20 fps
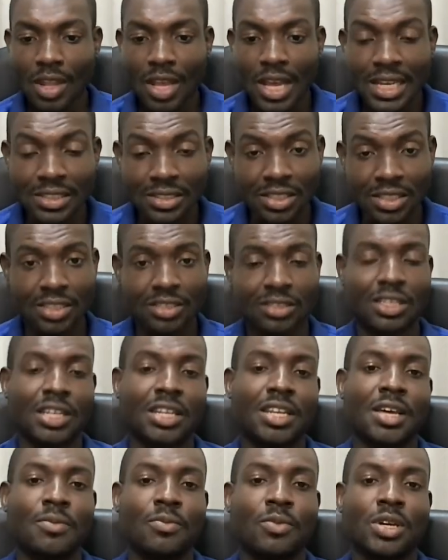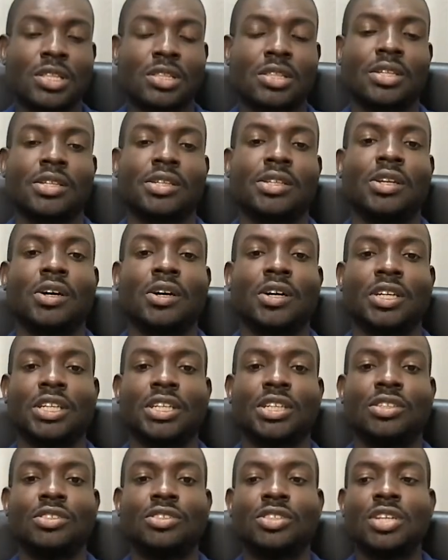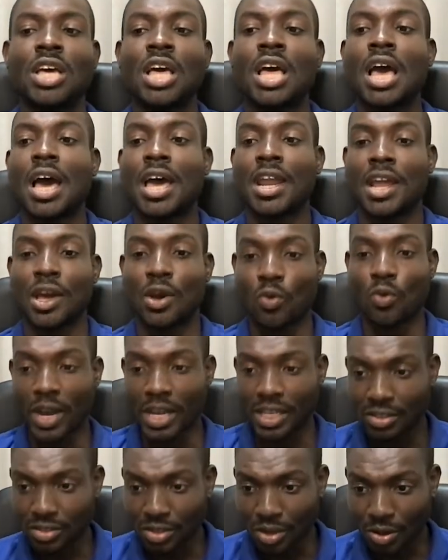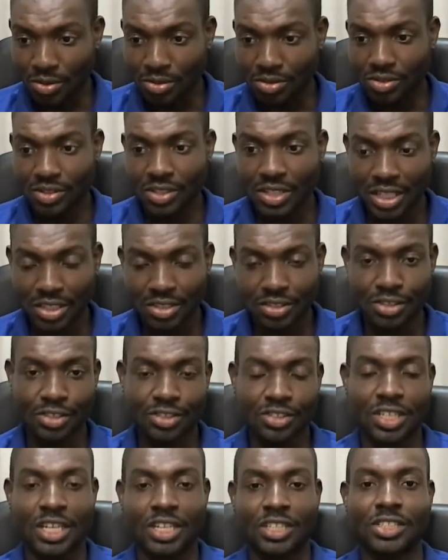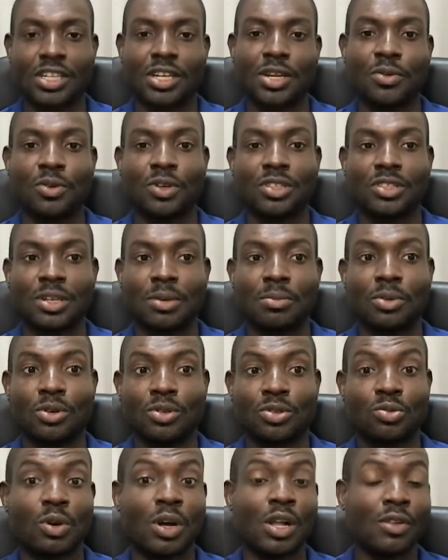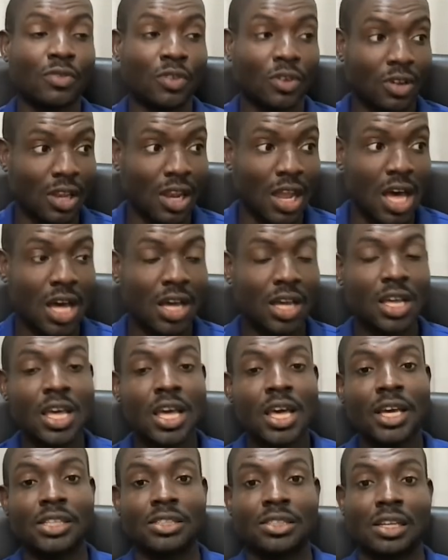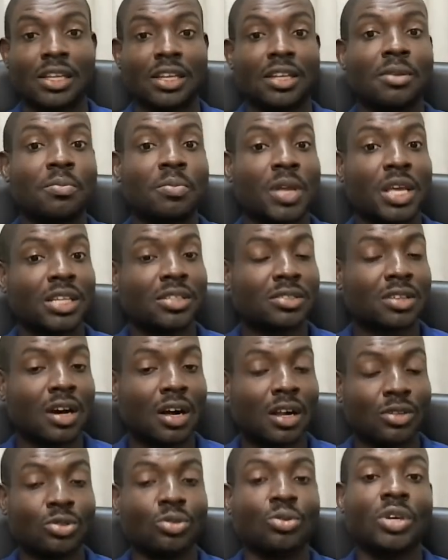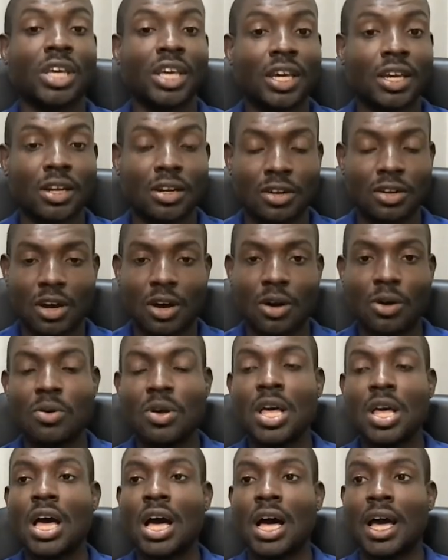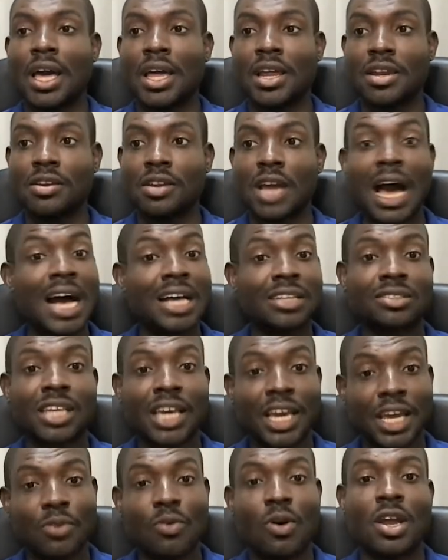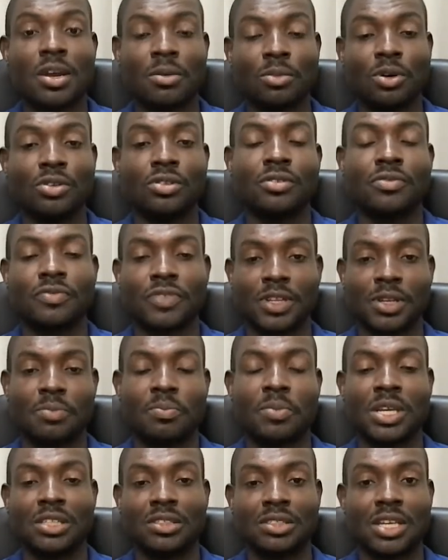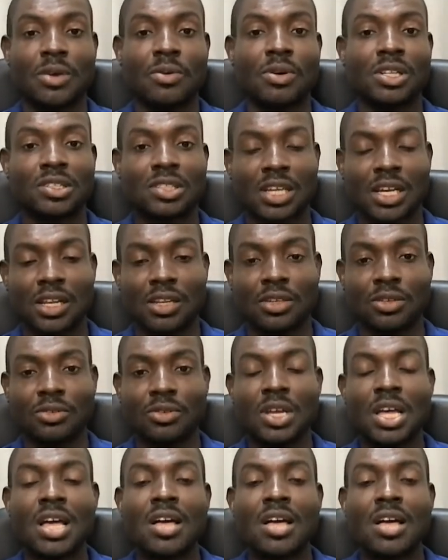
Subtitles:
assisted them with their luggage, and I went out to the intersection. It was about 12 o'clock. It's a little place called Tugigarao, and ask anyone about the Philippines, they will tell you